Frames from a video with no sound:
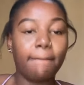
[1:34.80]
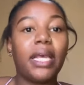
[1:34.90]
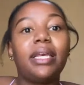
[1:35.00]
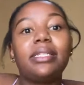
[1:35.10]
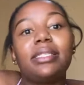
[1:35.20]

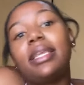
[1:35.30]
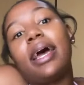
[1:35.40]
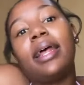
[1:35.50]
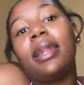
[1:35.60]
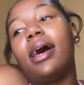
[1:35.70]
is
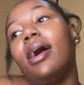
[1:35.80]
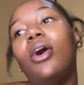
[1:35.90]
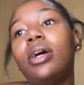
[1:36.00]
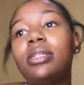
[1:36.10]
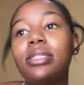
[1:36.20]
that,
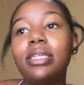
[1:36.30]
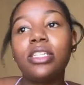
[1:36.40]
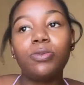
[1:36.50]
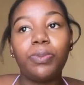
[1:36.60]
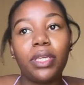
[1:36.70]
honestly
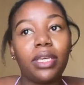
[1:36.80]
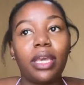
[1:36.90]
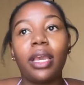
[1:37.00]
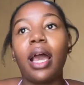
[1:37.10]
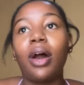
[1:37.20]

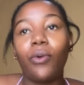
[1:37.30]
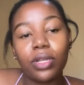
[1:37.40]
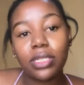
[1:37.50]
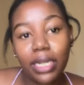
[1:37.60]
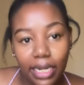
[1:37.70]
speaking, I was
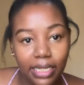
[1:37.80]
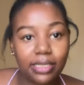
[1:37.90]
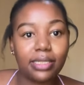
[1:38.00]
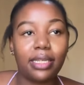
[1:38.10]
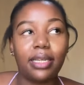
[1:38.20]
a
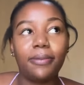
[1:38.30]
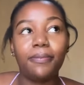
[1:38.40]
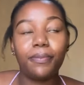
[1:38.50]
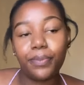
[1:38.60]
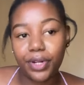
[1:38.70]
lazy
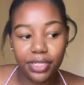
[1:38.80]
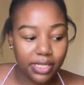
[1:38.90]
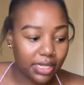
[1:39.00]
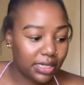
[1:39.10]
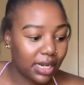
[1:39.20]

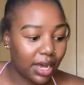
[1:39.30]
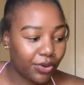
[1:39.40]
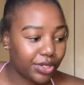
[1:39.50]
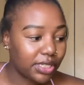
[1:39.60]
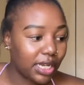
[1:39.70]
person. I
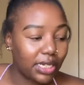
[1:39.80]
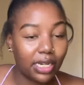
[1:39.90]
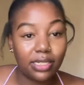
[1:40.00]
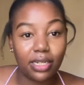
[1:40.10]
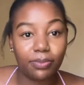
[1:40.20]
nearly
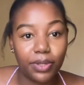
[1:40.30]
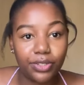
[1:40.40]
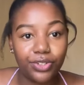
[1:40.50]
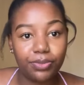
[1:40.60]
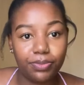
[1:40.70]
said
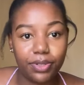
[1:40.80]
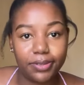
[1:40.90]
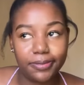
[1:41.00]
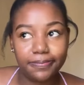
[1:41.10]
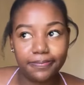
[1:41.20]
bitch, but
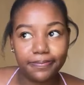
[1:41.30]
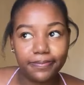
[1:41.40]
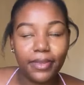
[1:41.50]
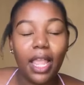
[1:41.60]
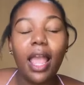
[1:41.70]

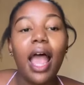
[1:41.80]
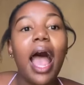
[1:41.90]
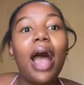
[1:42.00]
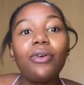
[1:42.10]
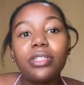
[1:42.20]

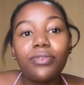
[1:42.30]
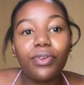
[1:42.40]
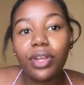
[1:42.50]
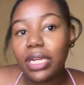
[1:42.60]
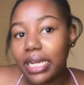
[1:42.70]
I was a
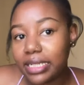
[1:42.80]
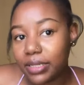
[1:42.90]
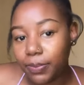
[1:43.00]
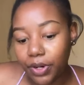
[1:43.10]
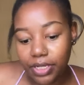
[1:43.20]
very lazy
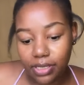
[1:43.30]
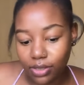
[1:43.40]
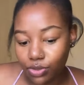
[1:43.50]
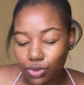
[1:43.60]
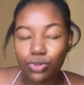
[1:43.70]
person,
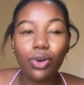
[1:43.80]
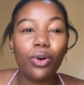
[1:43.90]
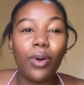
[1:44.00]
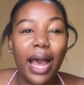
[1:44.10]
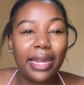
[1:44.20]

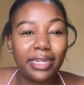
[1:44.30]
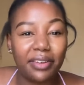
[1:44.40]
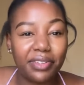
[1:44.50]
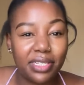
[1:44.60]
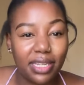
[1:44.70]
so I
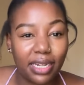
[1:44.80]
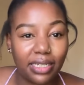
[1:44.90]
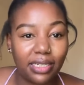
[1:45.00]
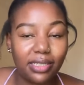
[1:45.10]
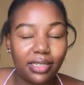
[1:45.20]
never
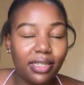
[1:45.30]
studied.